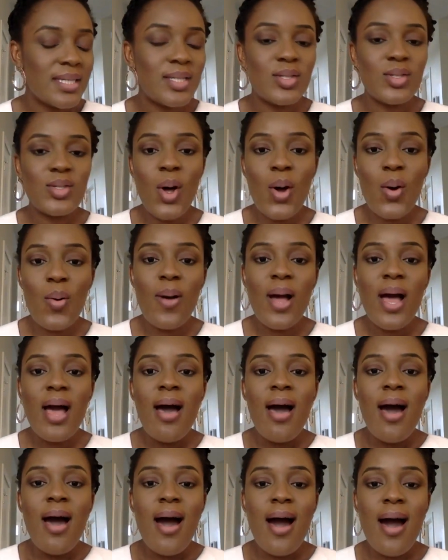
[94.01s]
So
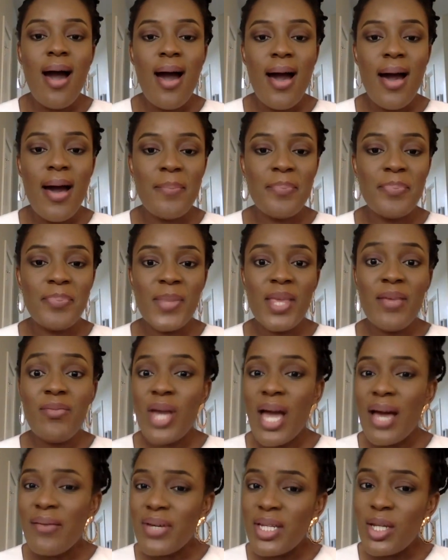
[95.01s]
if you
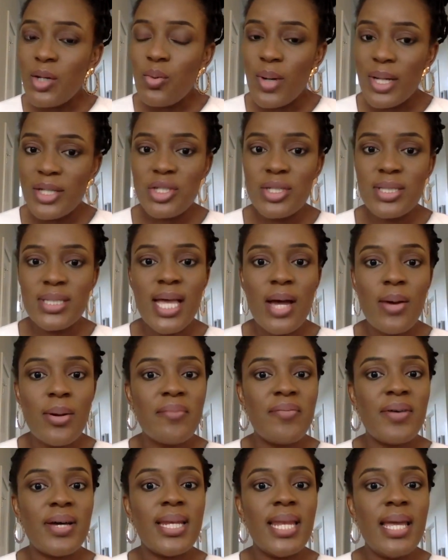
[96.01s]
have any questions,
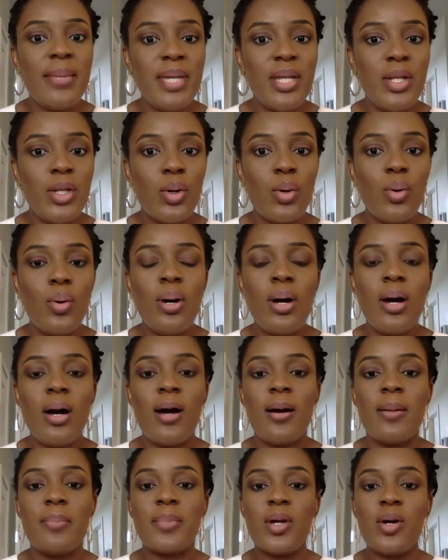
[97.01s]
however, let me know,
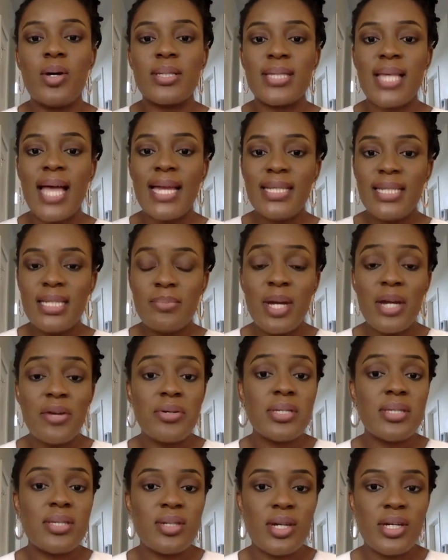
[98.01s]
because I did my
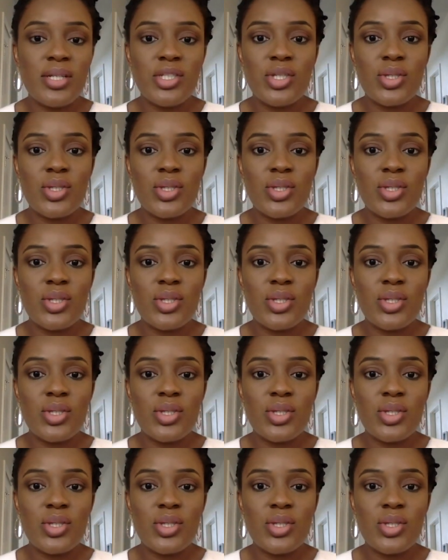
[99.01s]
research.